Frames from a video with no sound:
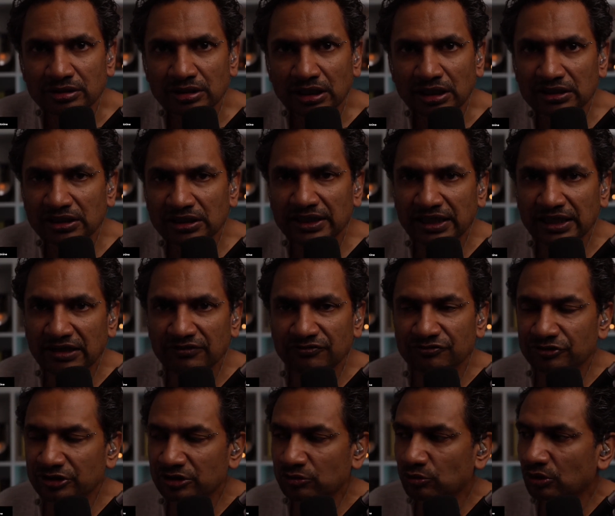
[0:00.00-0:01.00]
And like
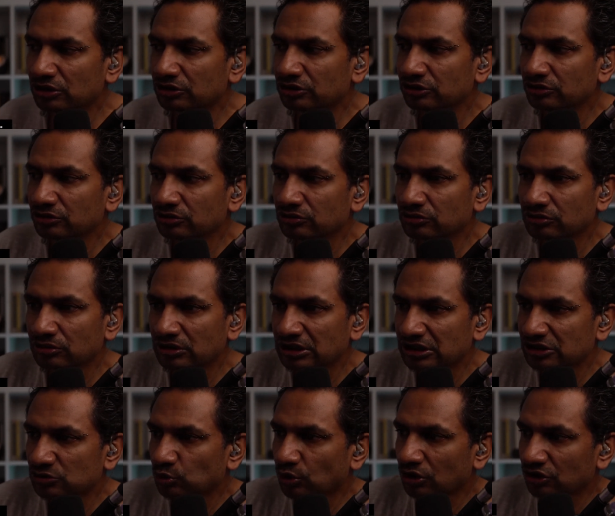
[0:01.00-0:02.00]
everyone who
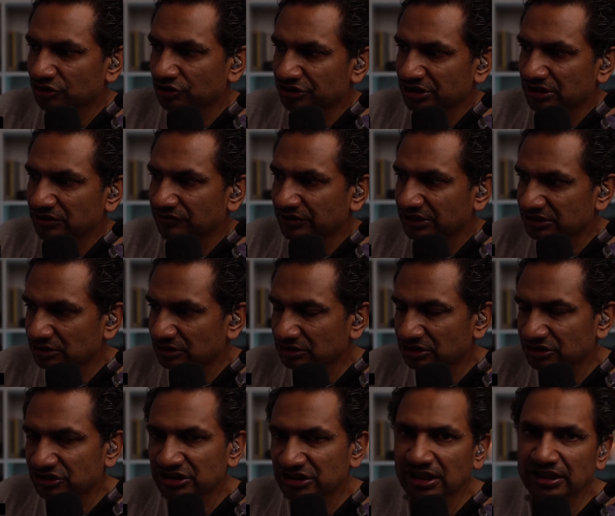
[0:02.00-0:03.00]
is watching this on
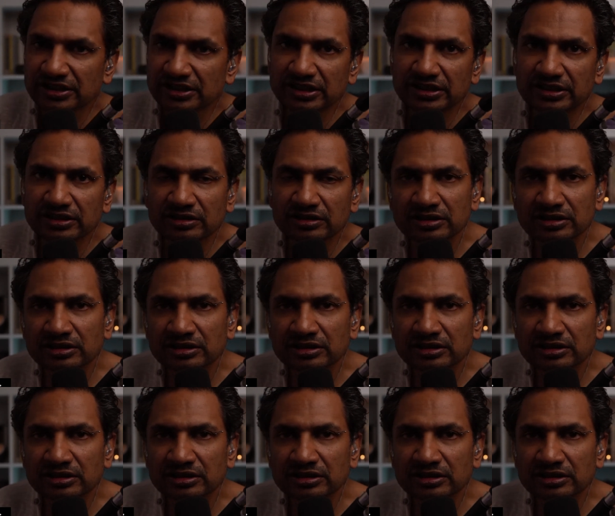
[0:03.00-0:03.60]
the side here,